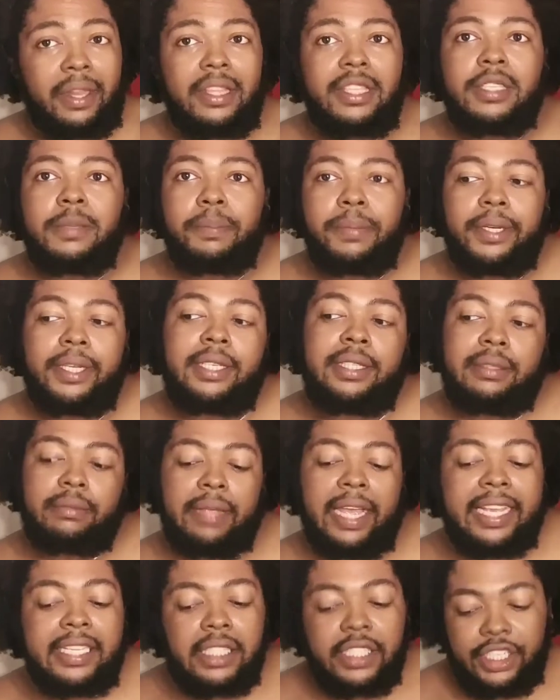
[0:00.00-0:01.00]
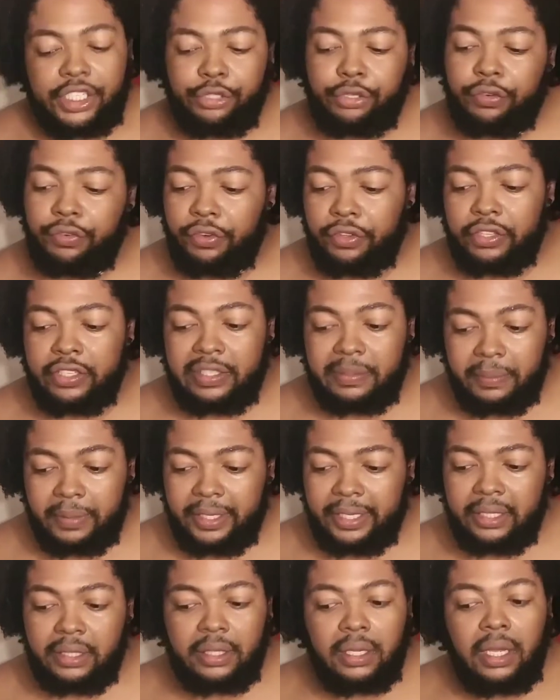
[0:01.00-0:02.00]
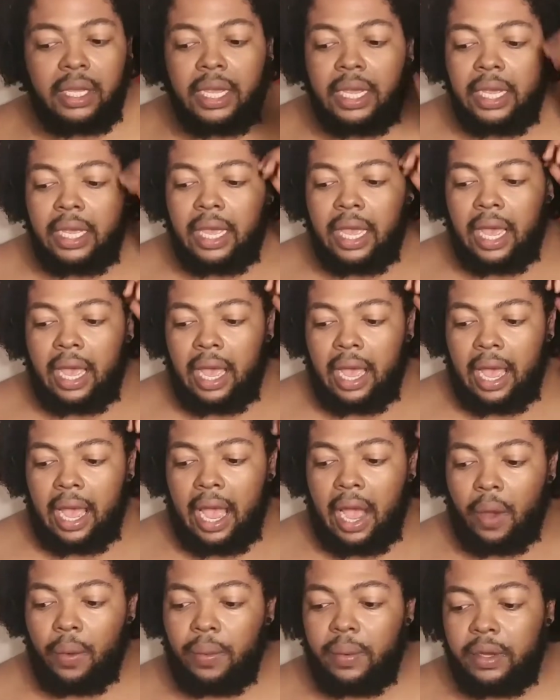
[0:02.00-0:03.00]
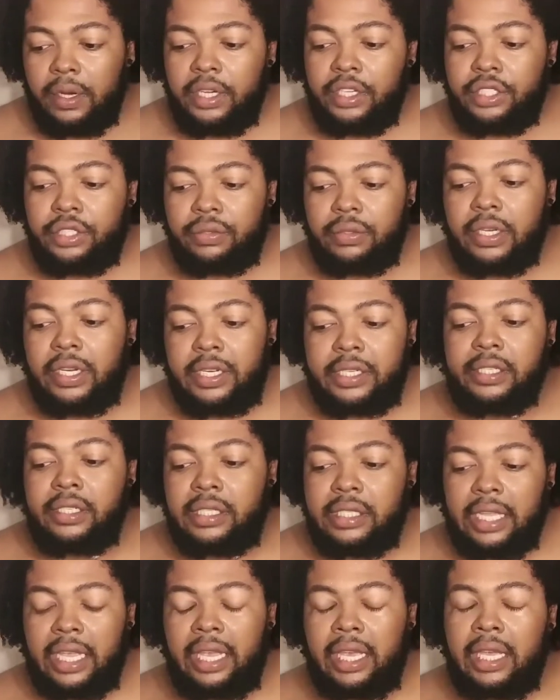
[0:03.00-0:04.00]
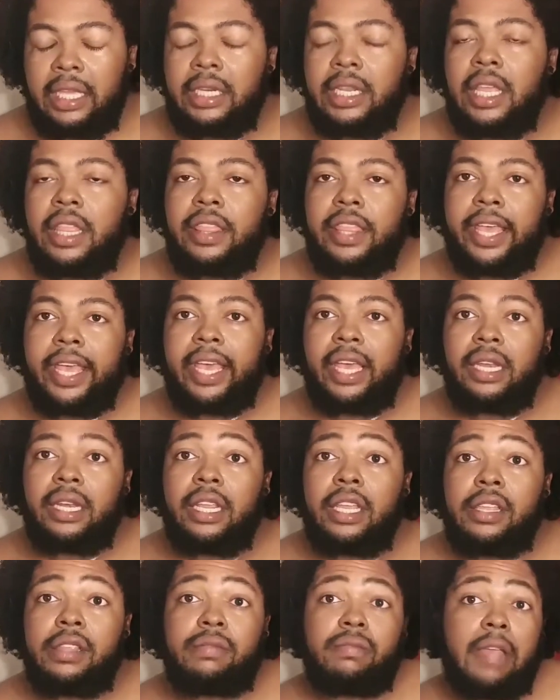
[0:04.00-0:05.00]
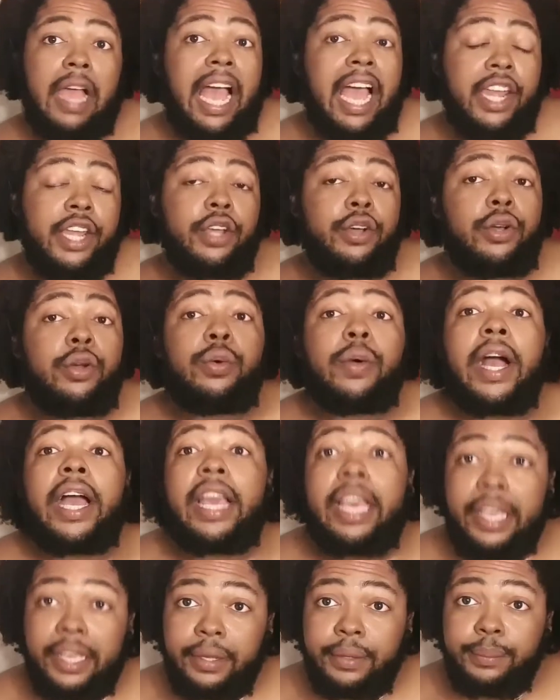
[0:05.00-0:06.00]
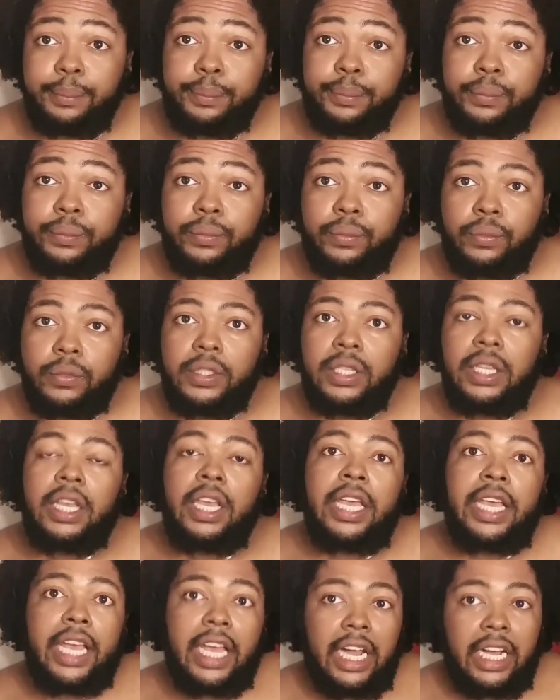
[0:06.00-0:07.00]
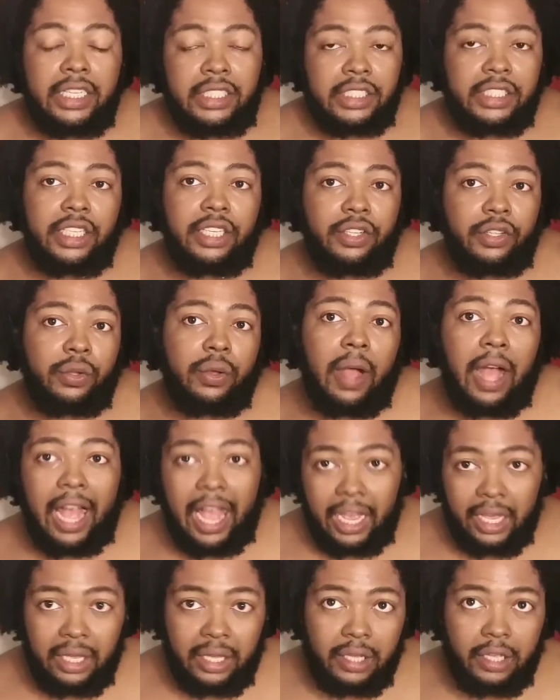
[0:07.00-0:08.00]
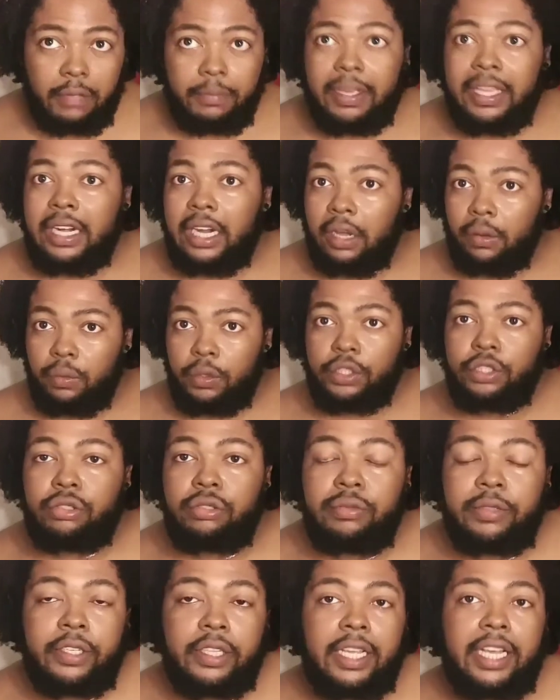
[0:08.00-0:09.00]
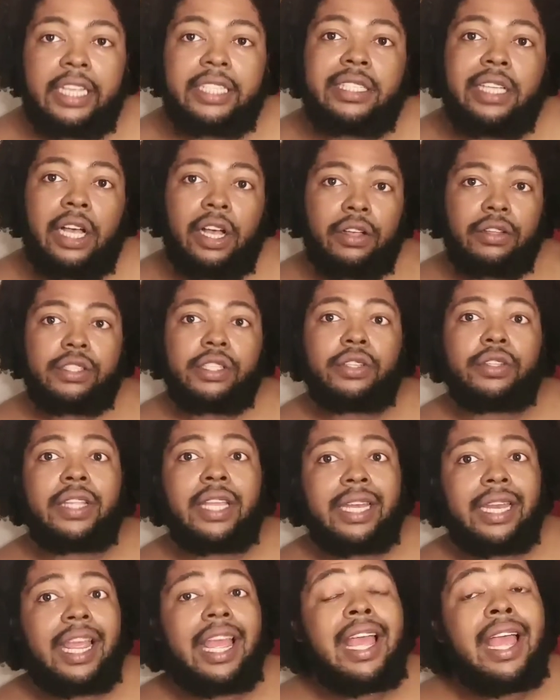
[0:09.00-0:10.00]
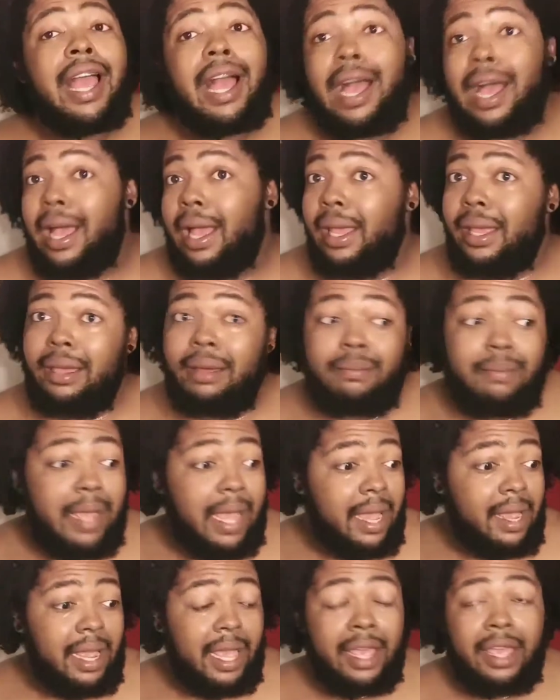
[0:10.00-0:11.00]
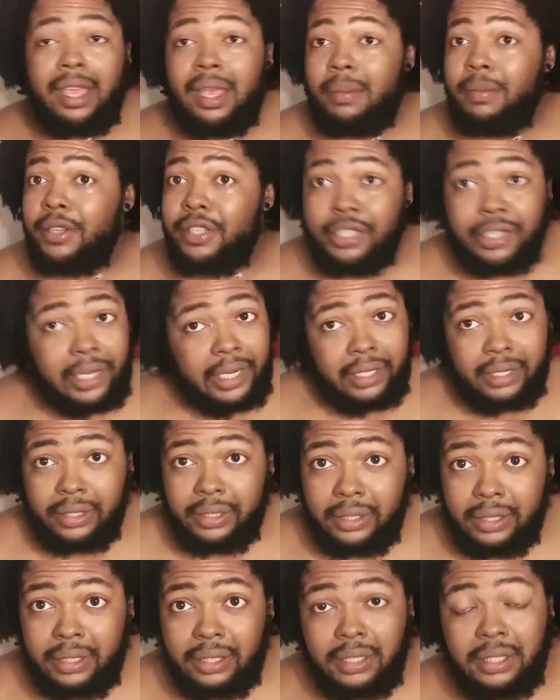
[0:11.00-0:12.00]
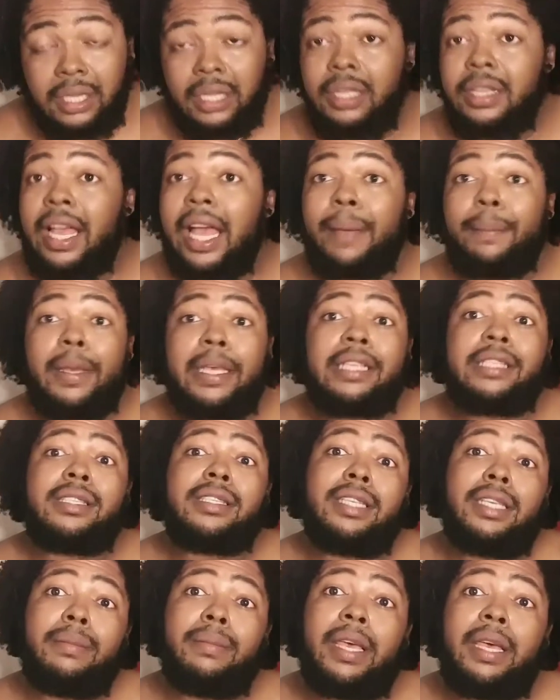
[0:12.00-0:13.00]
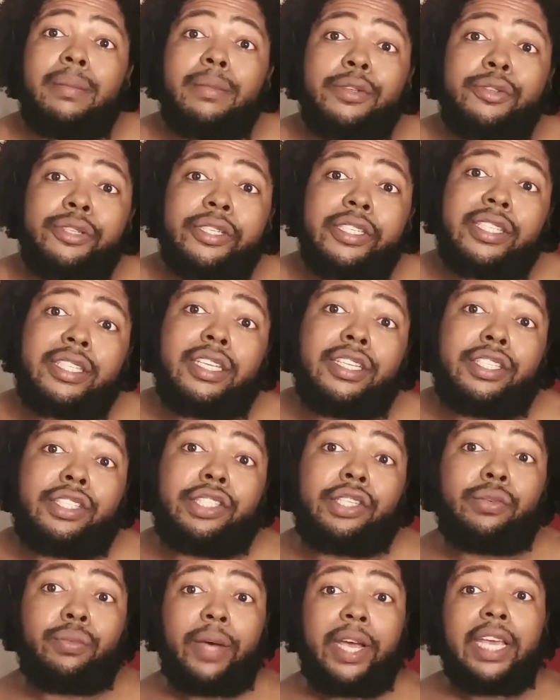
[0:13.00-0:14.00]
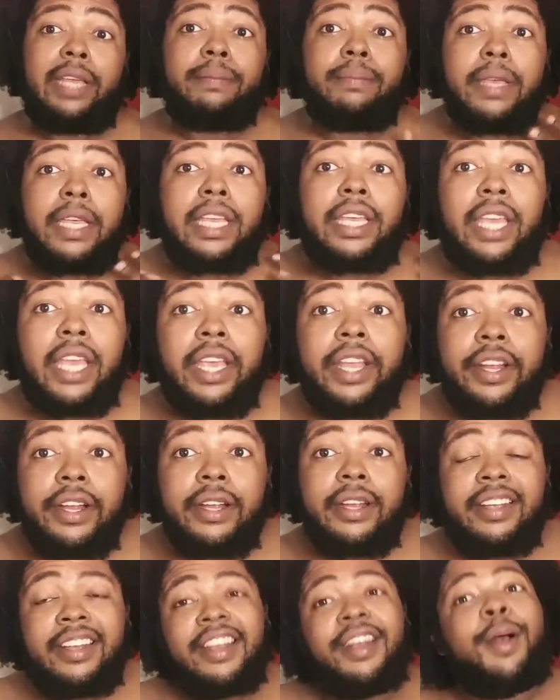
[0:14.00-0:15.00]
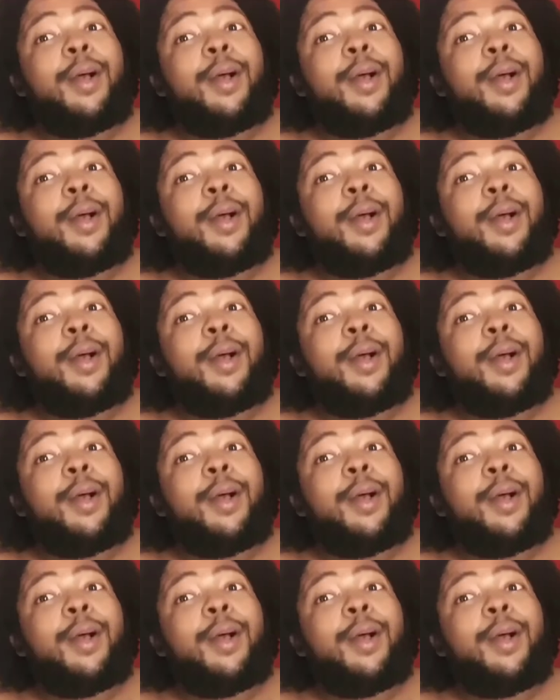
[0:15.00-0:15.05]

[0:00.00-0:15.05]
minutes, but as an intro for this month, I wanted you to understand that I know who I am. Understanding who I am, and I want you to realize also that I am not an amateur at this. I may seem amateurish because of the weight being here,